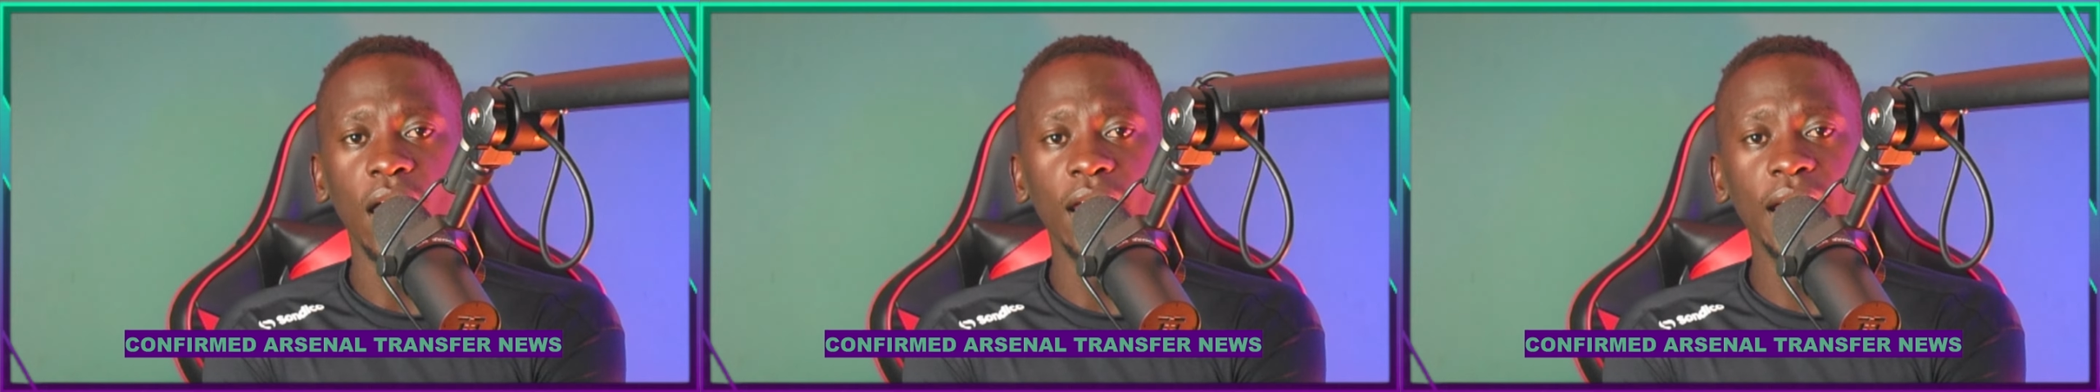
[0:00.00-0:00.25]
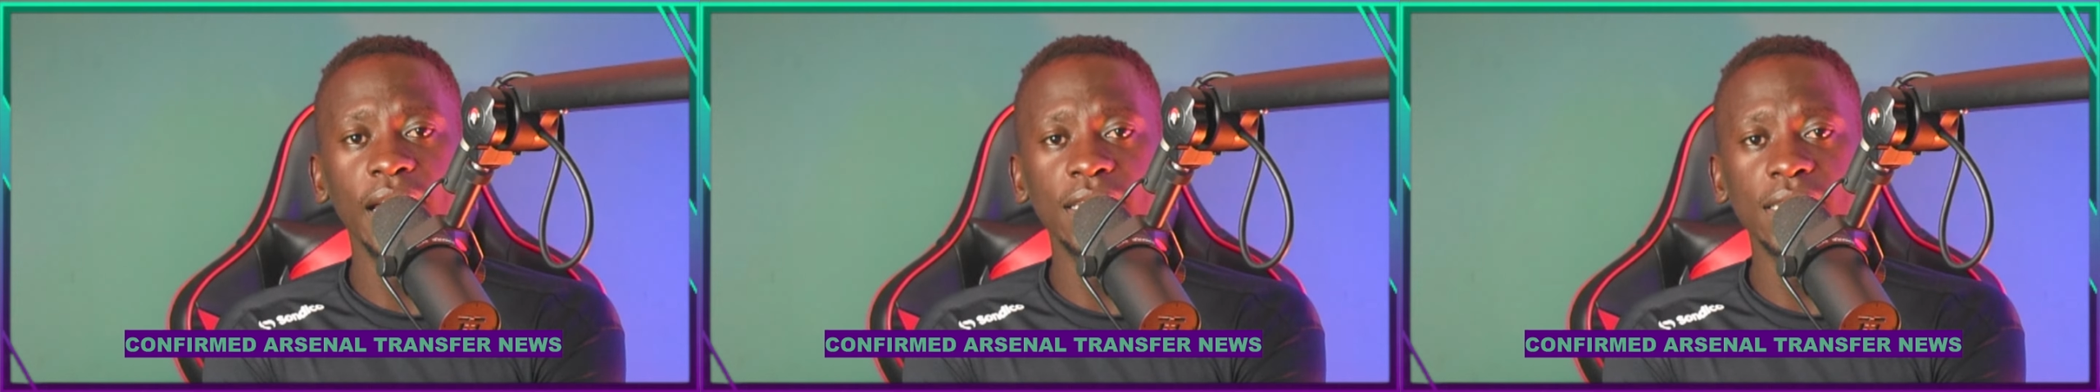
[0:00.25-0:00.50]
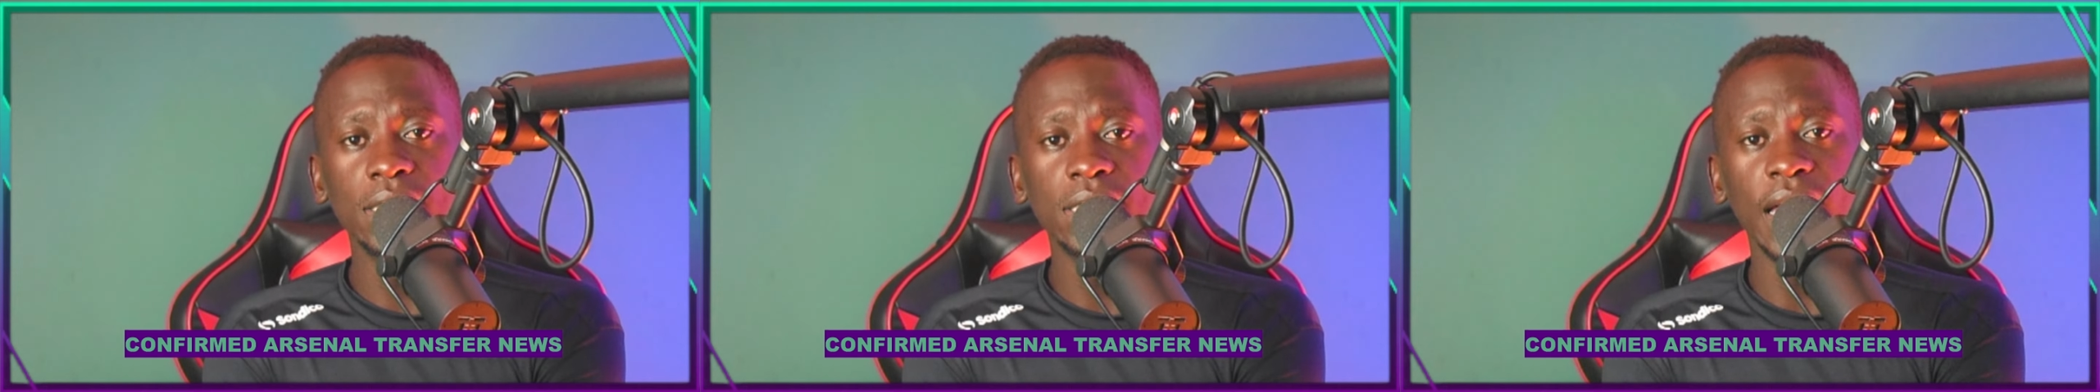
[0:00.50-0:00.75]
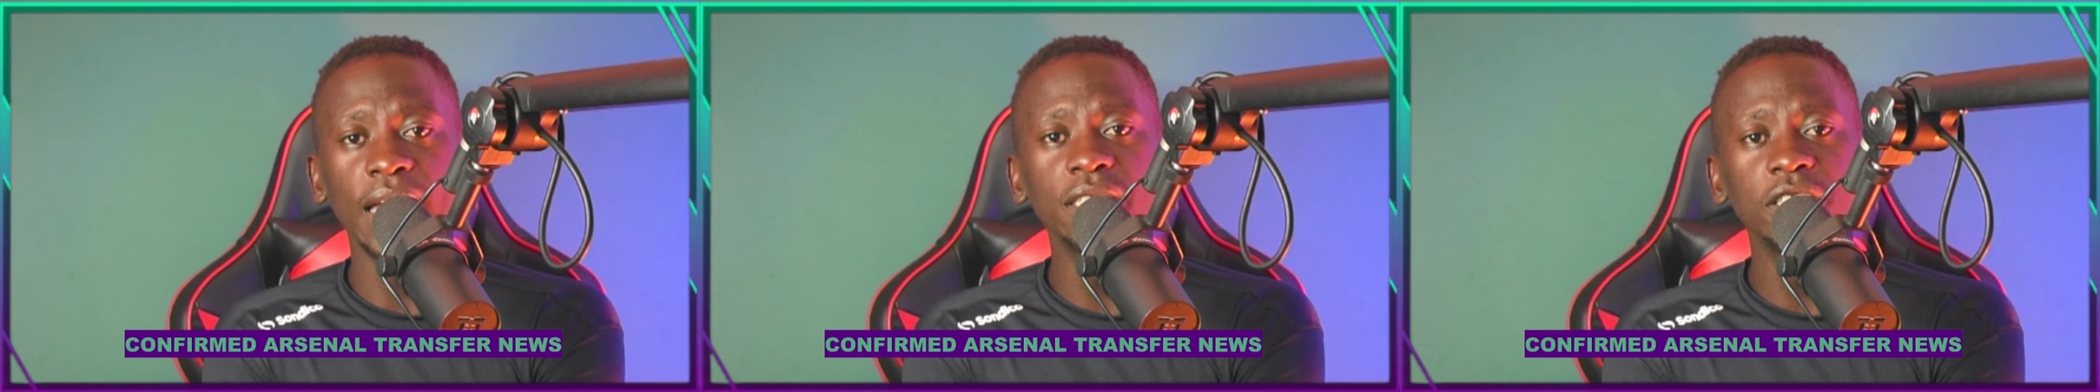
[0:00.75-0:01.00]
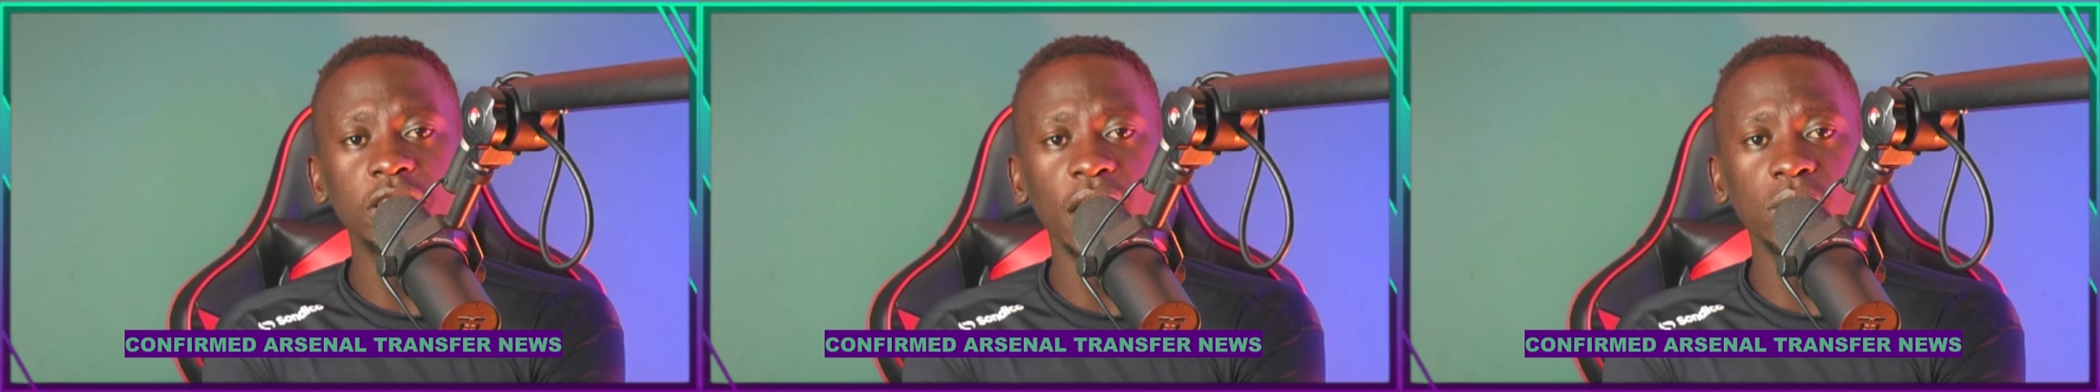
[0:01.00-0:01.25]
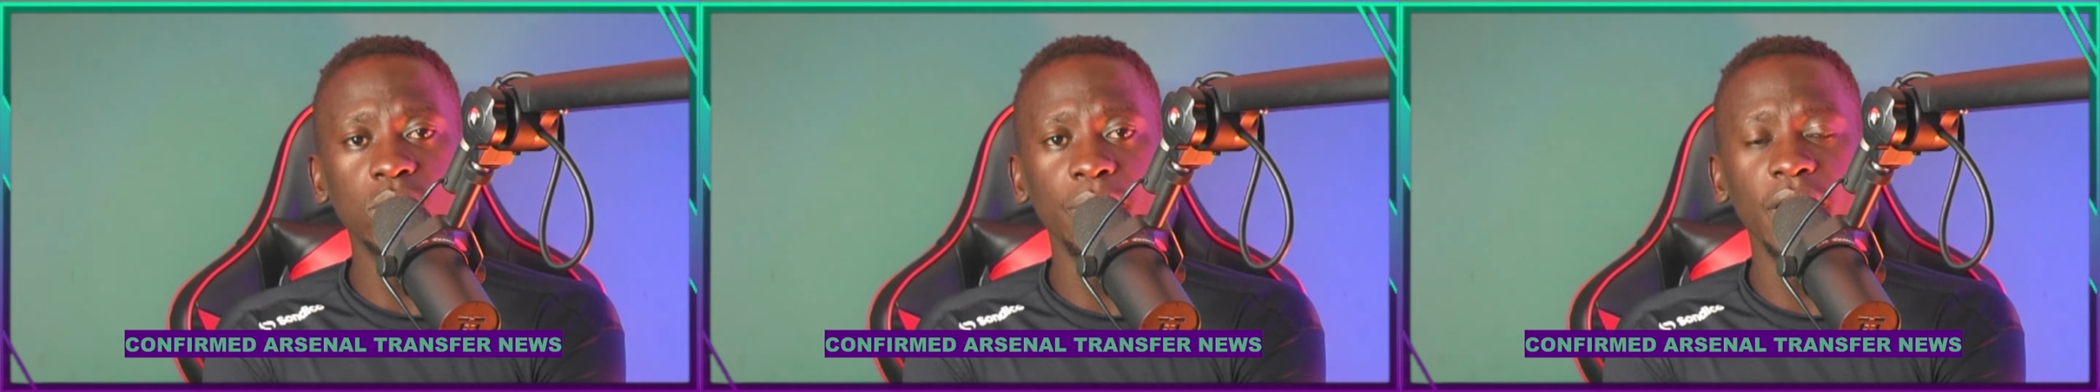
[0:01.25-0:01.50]
ladies and
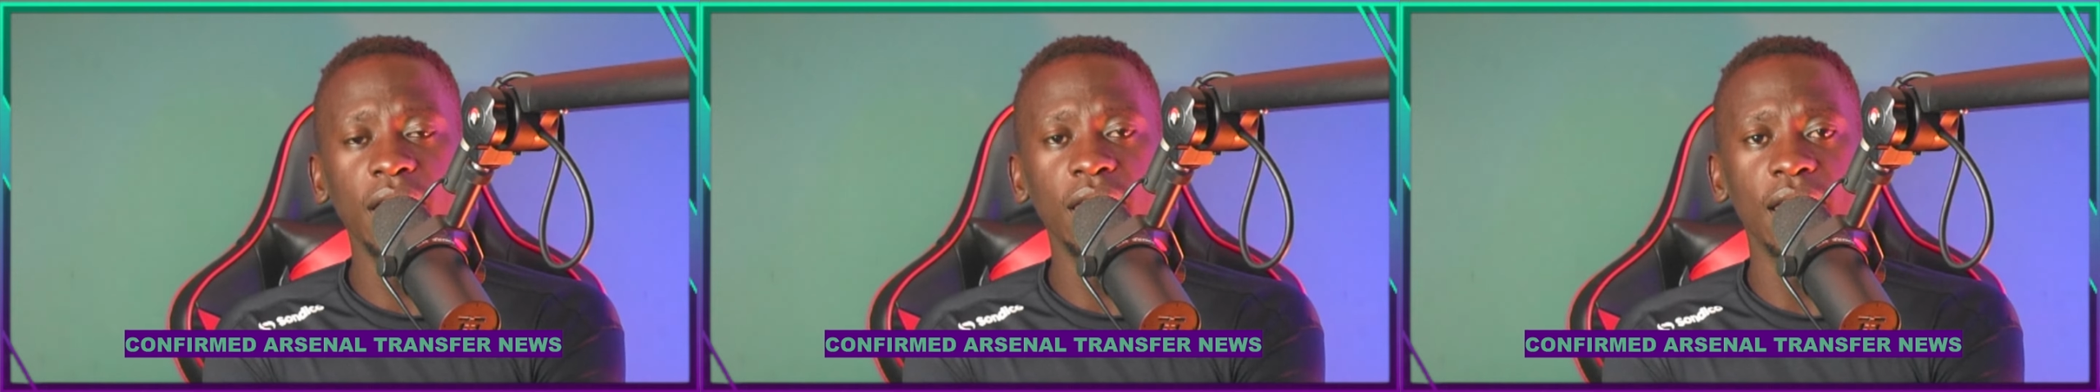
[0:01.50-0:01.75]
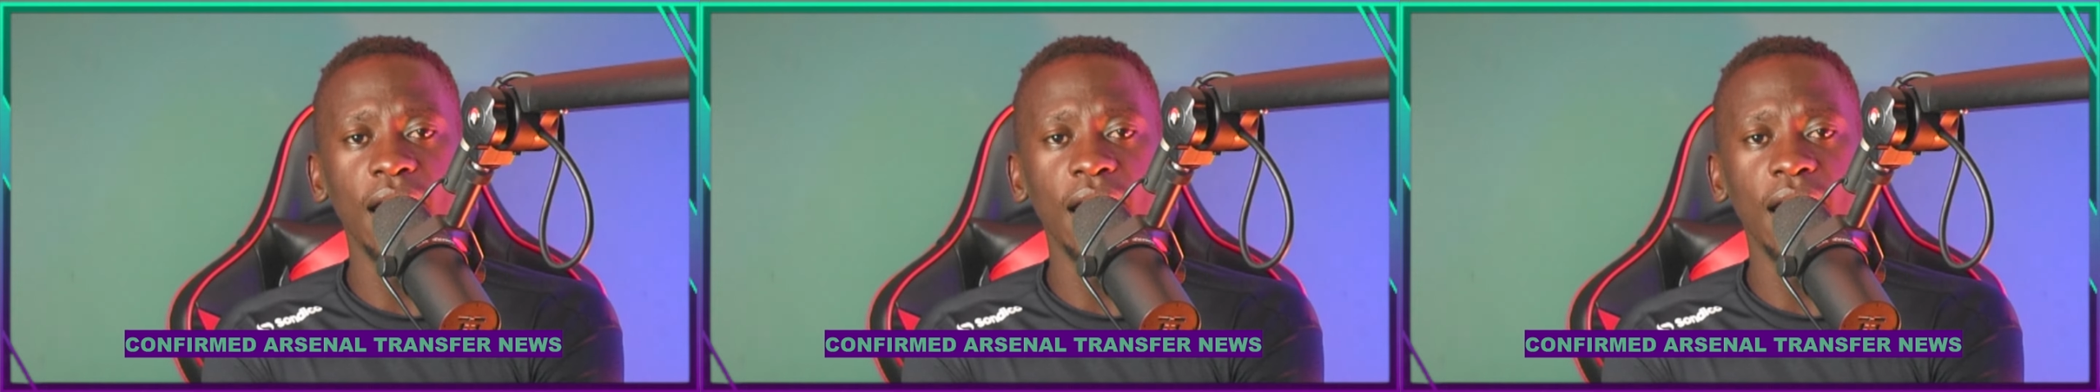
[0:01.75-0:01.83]
gentlemen.